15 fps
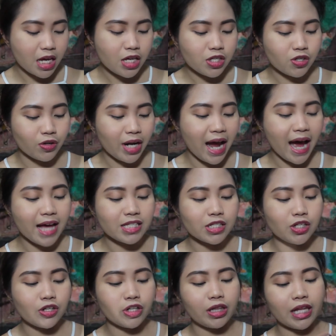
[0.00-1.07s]
So it has
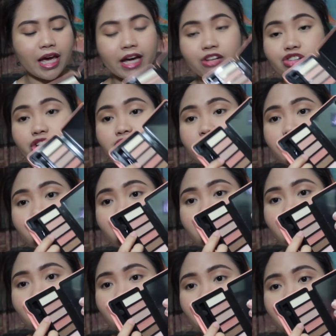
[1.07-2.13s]
good like
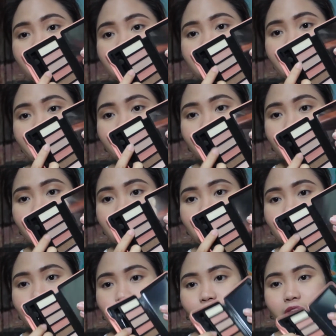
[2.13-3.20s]
transition shades like
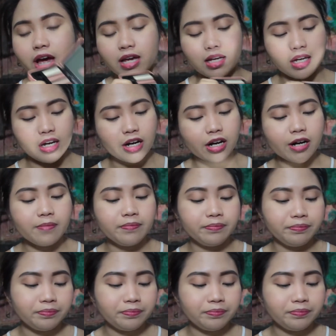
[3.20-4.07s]
these two right here.